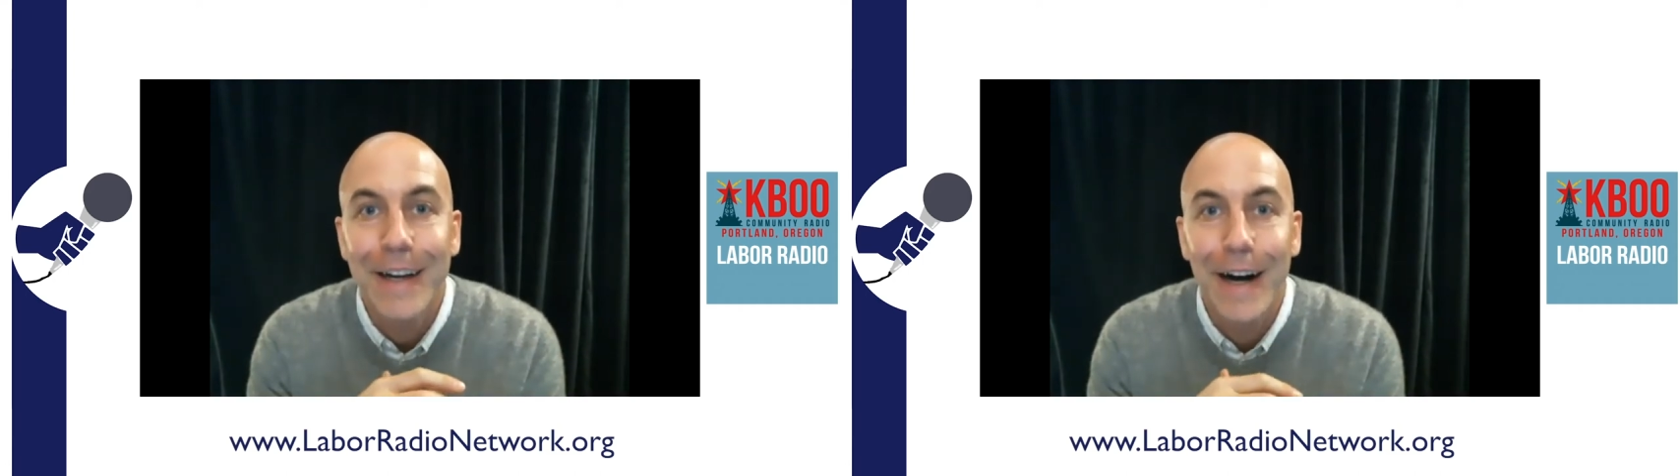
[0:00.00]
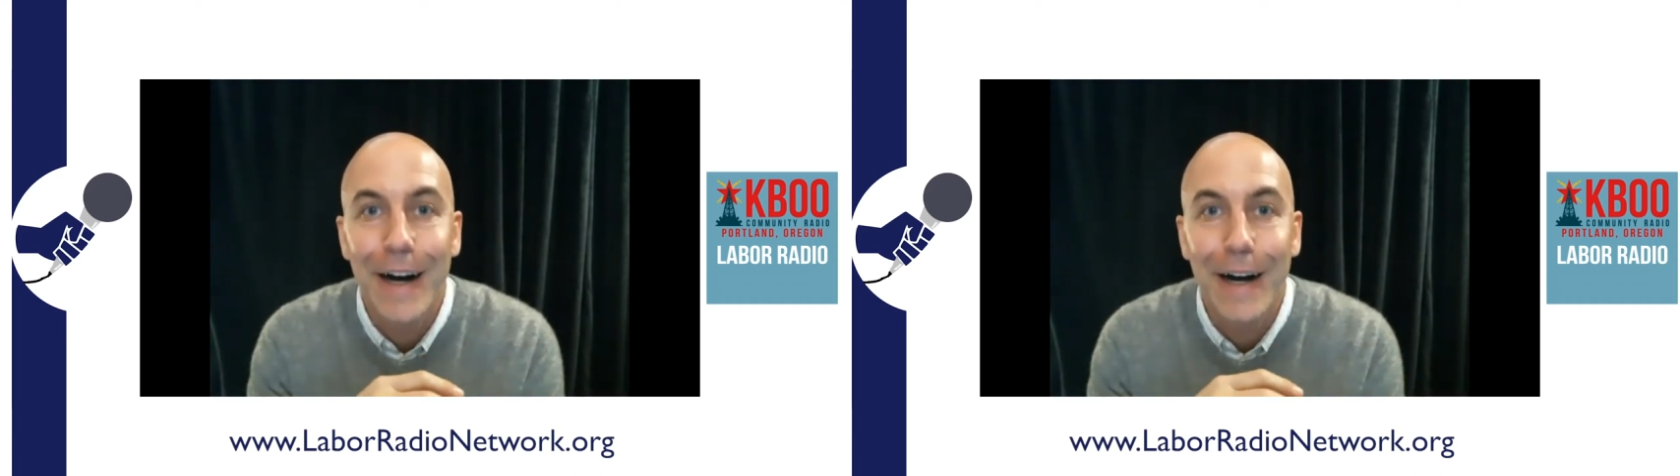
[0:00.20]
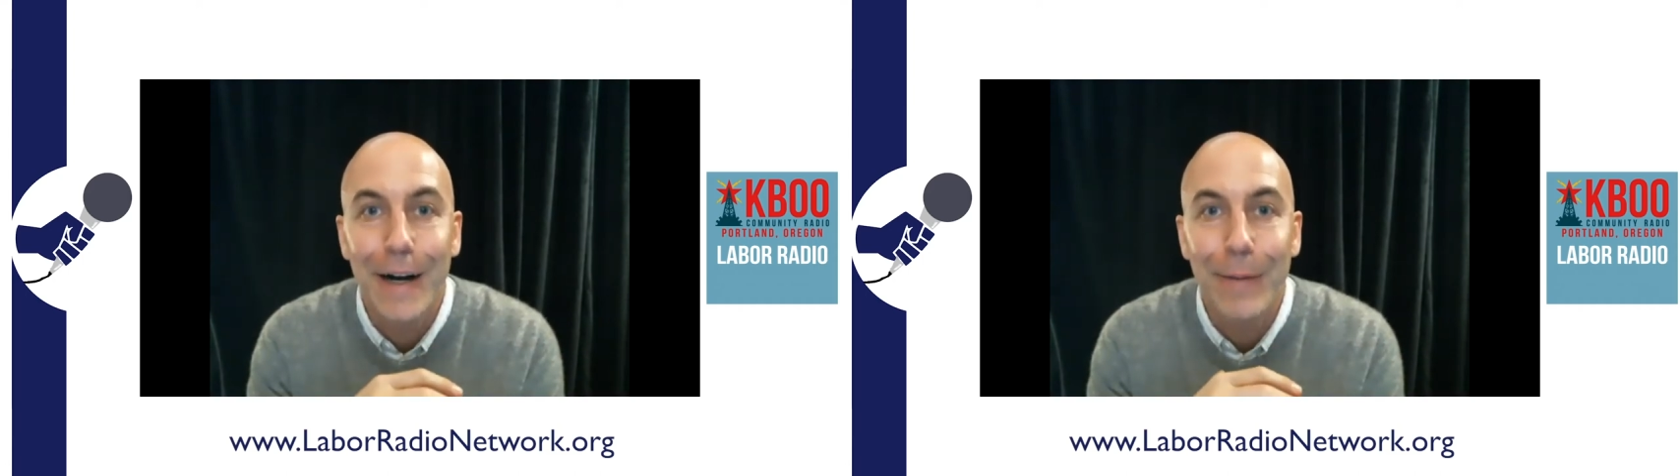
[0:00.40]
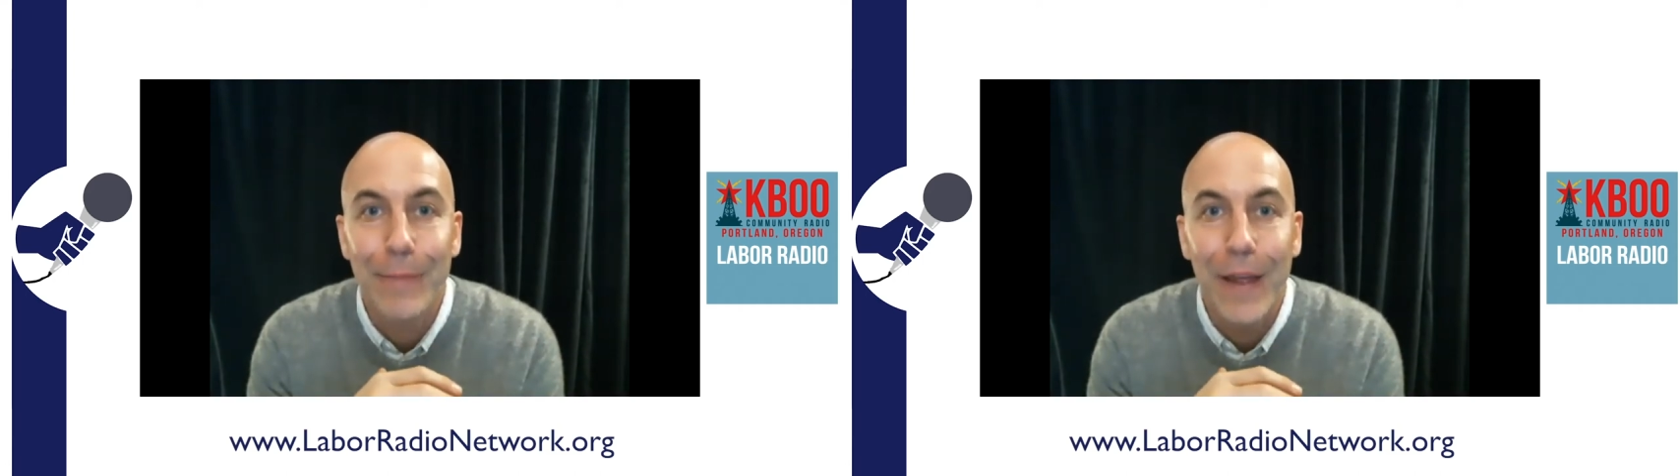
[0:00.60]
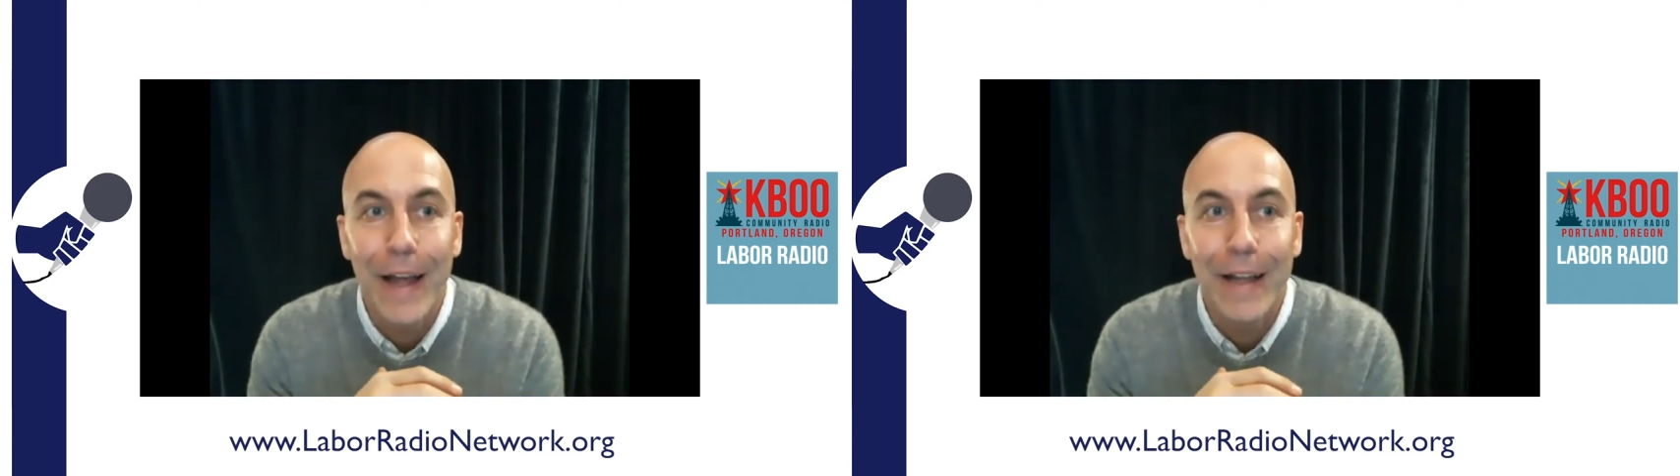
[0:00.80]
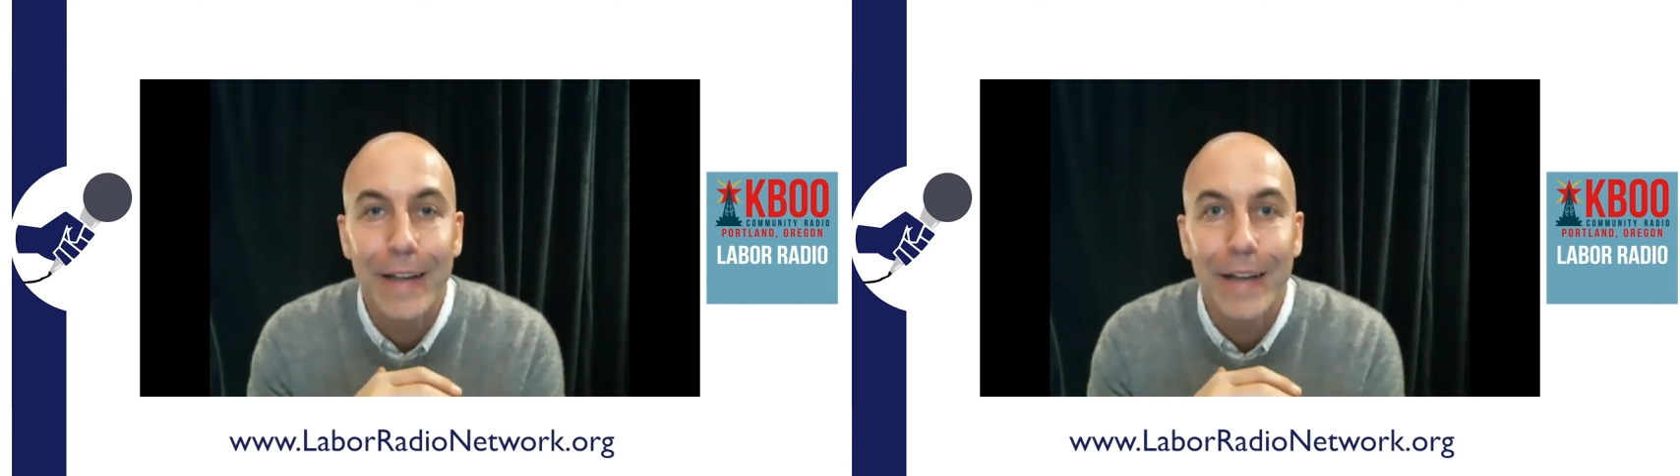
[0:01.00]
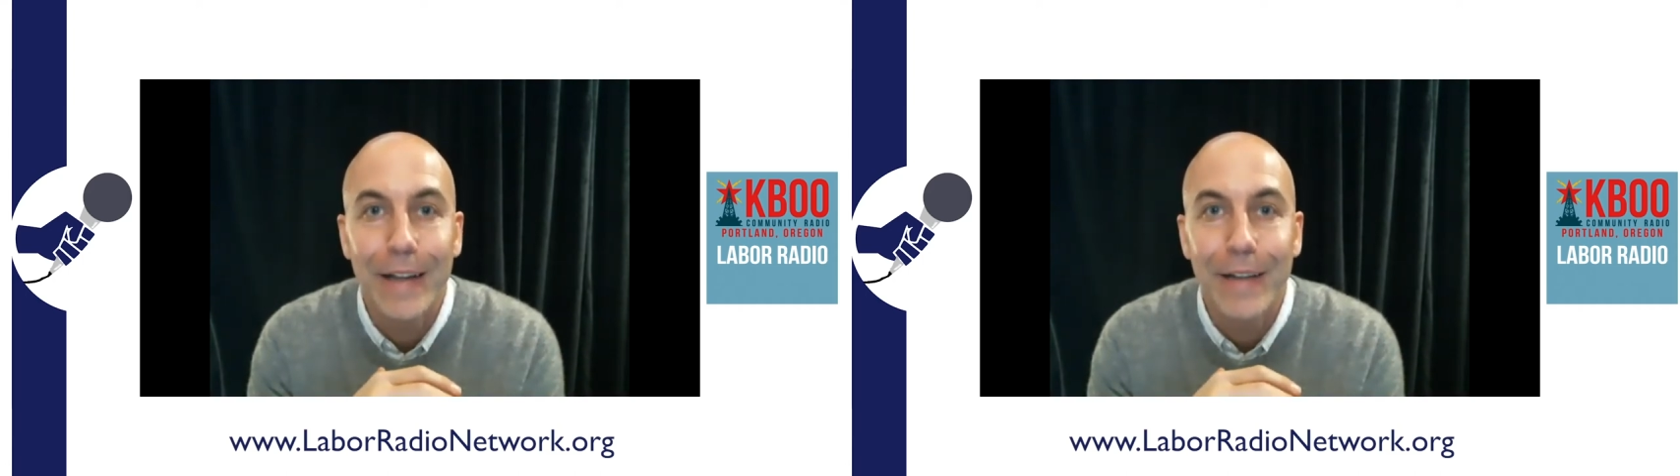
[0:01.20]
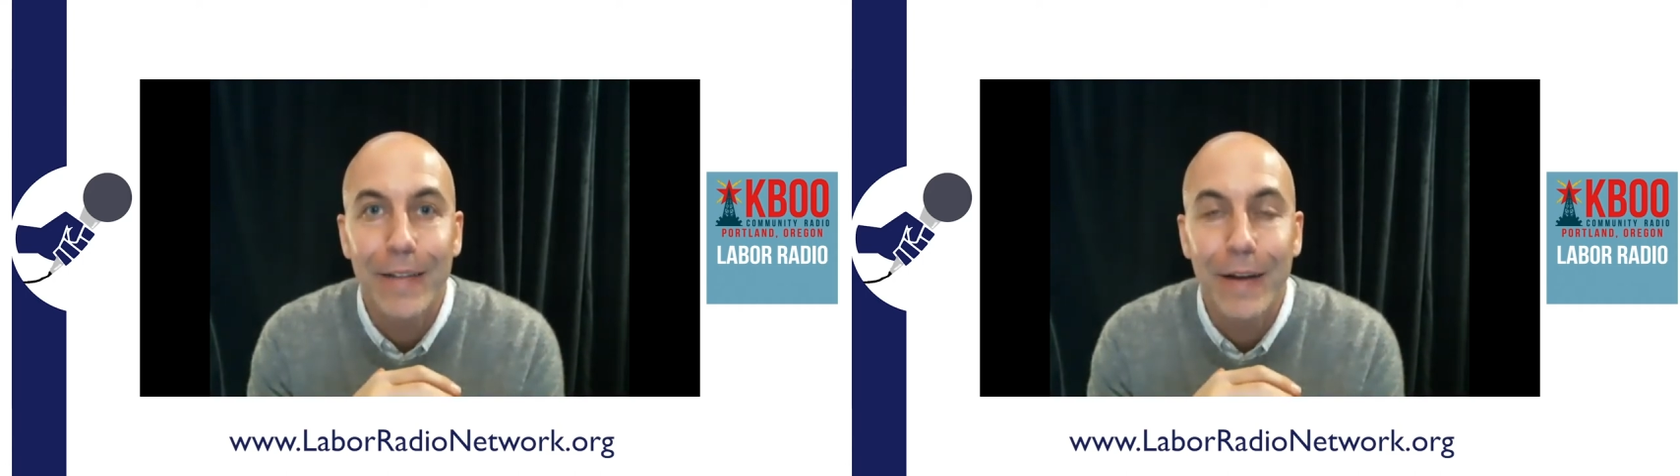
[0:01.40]
Um, and
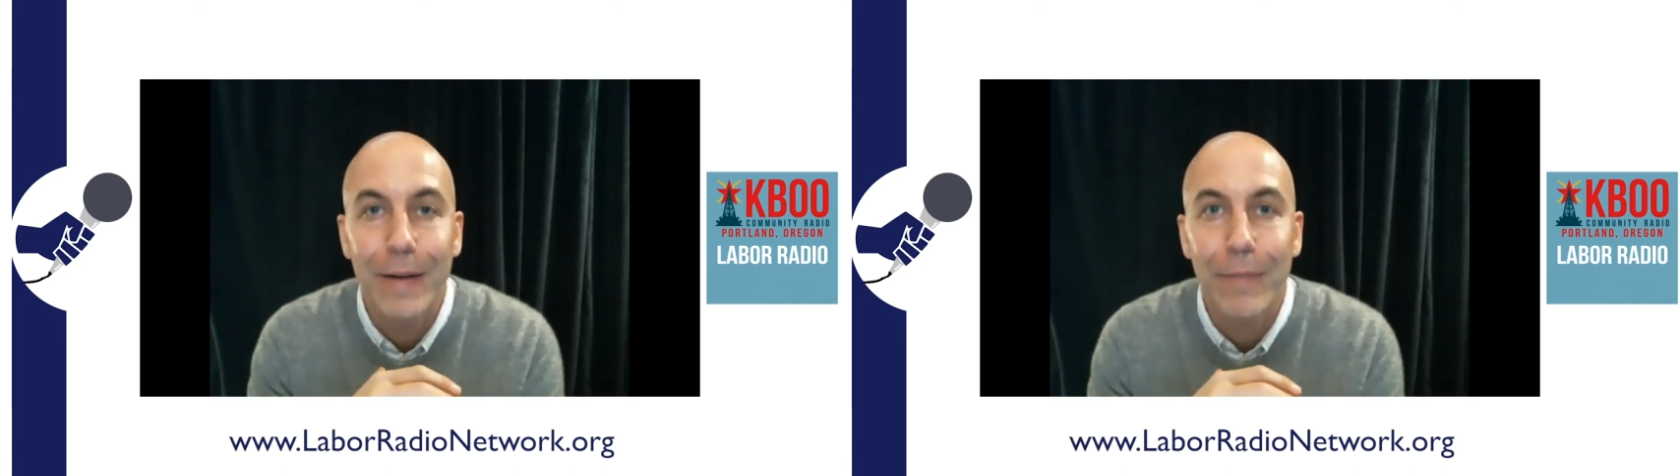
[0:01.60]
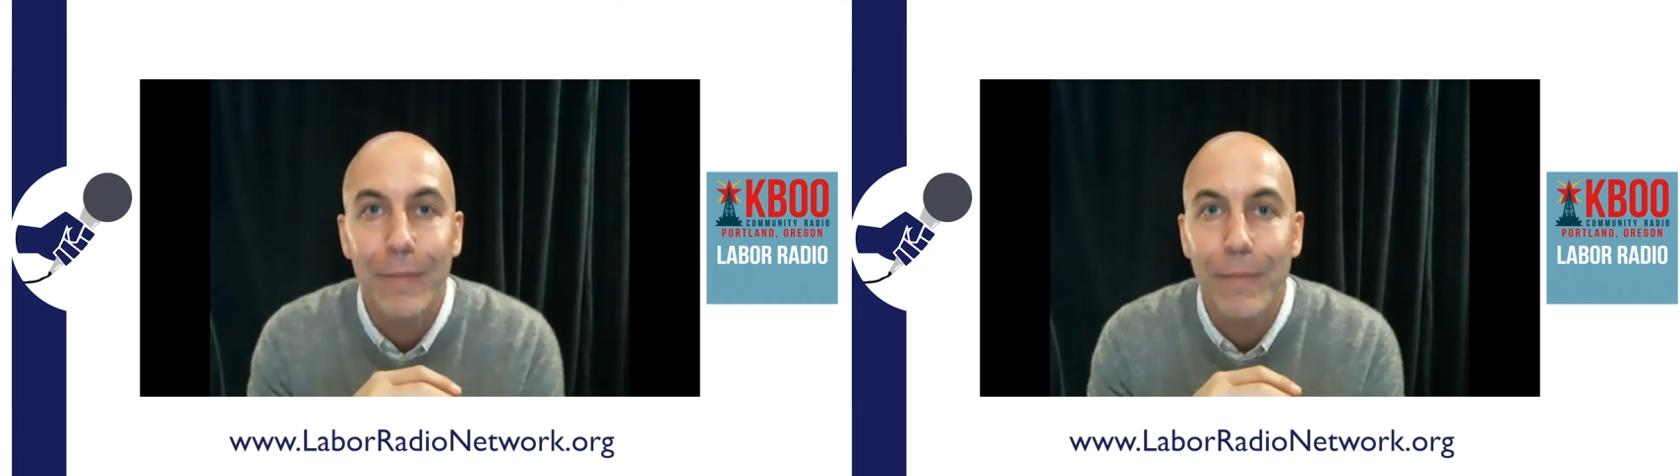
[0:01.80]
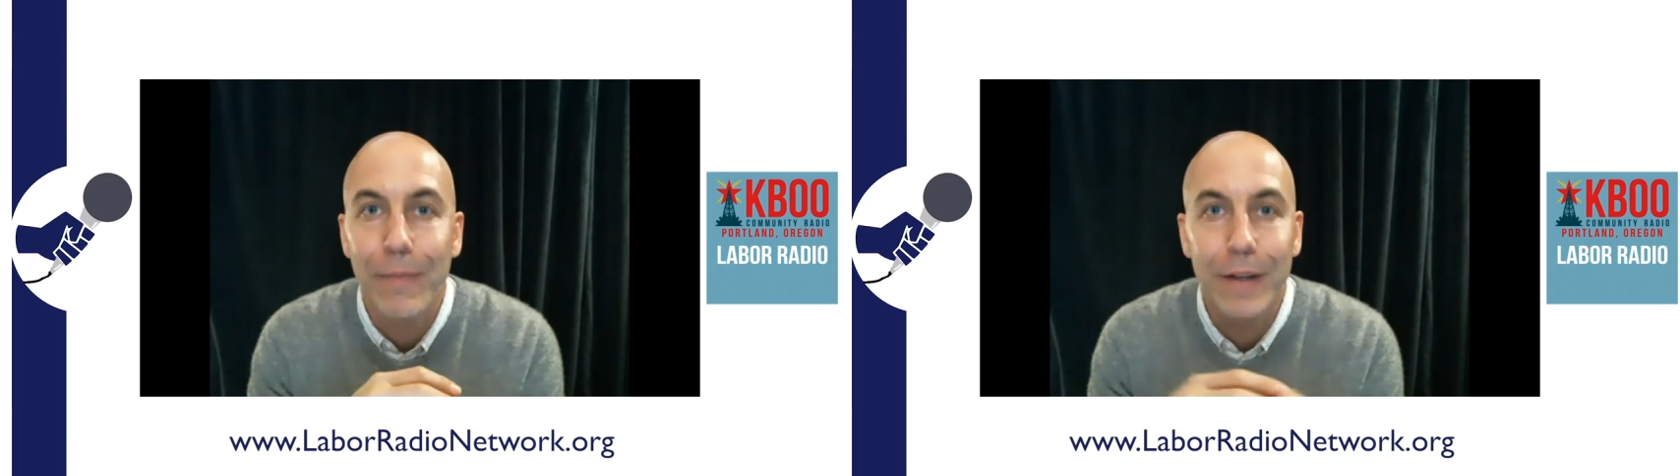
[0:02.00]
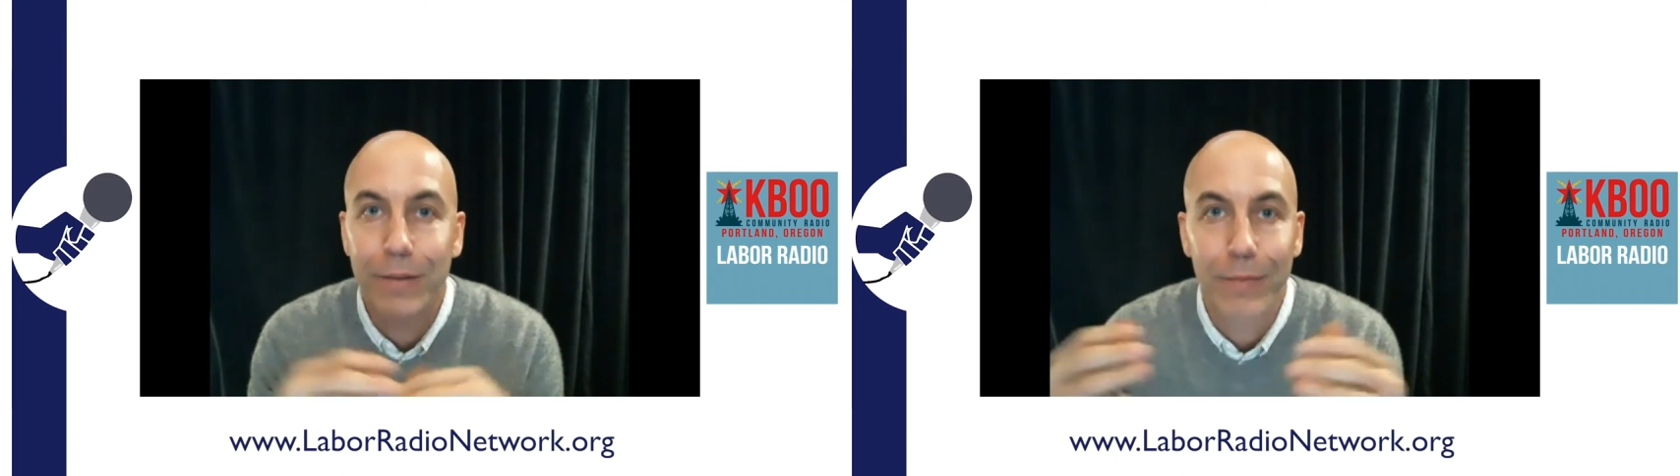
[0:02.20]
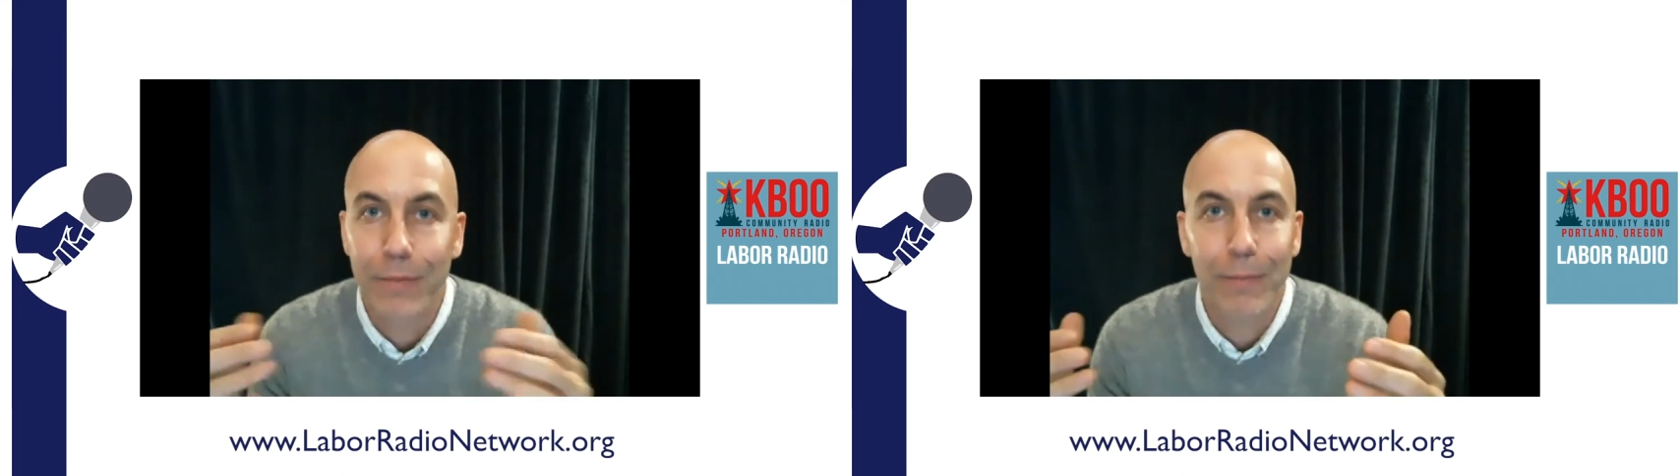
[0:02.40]
the these